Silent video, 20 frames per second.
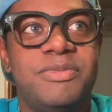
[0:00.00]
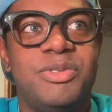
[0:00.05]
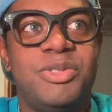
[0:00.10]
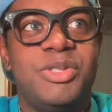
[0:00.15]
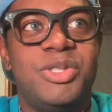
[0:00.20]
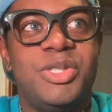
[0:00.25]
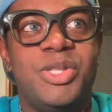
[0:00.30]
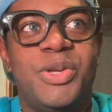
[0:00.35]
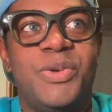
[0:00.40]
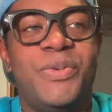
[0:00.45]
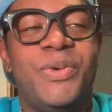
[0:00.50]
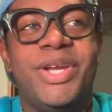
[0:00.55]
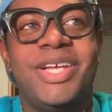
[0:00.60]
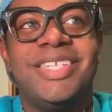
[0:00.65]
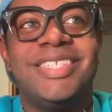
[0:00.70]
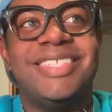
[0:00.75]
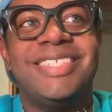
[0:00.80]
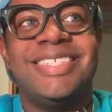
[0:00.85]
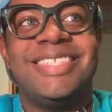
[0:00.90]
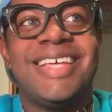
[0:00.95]
the
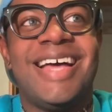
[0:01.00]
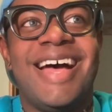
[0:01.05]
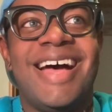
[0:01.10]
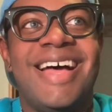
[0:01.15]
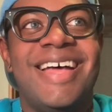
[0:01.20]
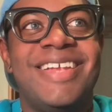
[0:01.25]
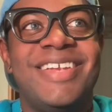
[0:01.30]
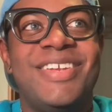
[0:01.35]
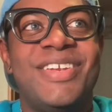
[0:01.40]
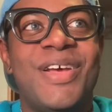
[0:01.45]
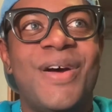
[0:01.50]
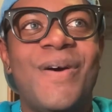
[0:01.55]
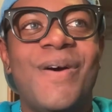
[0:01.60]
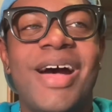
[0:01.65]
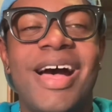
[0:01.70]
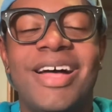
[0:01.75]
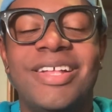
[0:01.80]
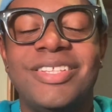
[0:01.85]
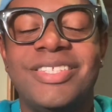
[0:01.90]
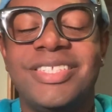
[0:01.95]
reasons I know
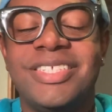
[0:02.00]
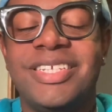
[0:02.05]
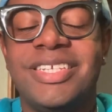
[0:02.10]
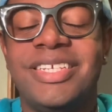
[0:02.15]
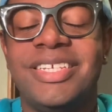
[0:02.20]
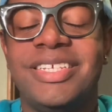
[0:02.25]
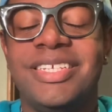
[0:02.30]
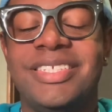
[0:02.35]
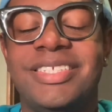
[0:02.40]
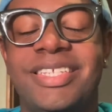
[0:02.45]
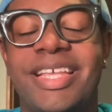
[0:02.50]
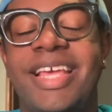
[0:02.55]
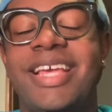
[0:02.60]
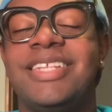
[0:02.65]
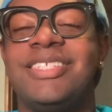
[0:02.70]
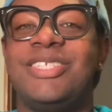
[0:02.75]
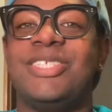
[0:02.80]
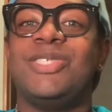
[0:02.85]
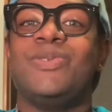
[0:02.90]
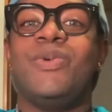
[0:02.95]
how to
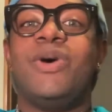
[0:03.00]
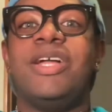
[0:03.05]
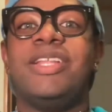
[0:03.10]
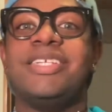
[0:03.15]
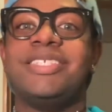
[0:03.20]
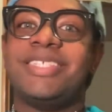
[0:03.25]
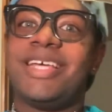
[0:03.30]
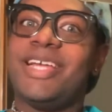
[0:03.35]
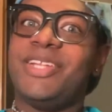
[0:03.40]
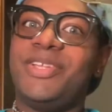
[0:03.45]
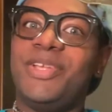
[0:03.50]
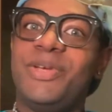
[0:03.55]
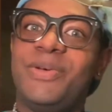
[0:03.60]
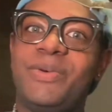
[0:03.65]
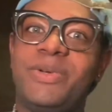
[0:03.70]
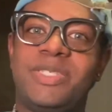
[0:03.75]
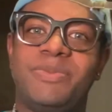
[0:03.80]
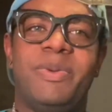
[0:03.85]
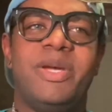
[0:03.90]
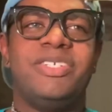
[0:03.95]
dance as well as I do,
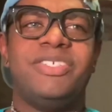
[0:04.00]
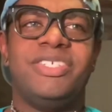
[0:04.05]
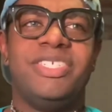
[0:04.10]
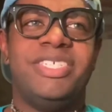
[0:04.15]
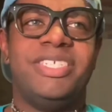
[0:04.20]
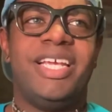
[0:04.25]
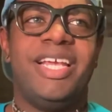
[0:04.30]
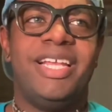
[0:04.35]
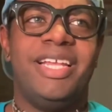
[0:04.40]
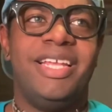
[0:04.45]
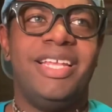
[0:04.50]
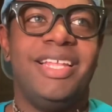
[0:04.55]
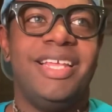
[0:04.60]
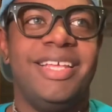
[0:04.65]
especially Janet.